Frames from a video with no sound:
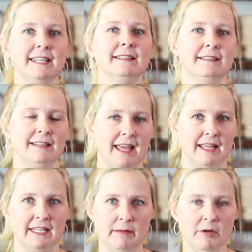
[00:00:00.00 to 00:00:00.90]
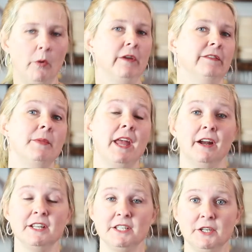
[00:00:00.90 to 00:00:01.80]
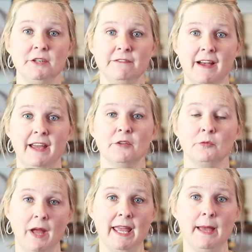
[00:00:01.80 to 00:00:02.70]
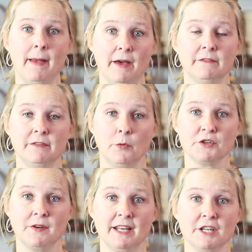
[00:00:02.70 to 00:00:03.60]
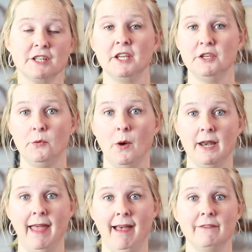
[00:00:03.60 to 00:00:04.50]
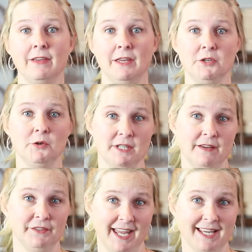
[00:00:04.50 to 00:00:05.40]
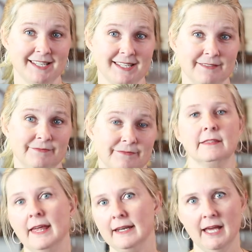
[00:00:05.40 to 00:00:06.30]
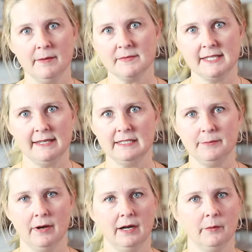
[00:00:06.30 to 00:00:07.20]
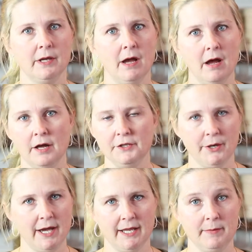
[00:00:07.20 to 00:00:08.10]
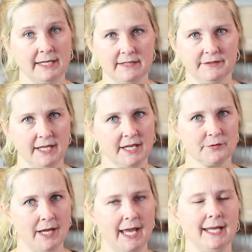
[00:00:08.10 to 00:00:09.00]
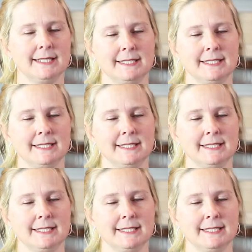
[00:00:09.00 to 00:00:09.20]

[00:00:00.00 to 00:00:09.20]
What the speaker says: it, and keep going from there until you find the right amount of horseradish that you want to have in your deviled eggs. Then comes the easy part. We all know how to make deviled eggs, right?